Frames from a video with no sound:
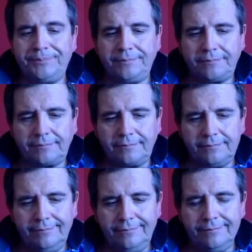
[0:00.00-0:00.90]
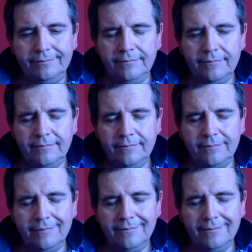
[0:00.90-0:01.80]

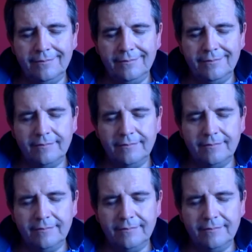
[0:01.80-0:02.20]
[no speech]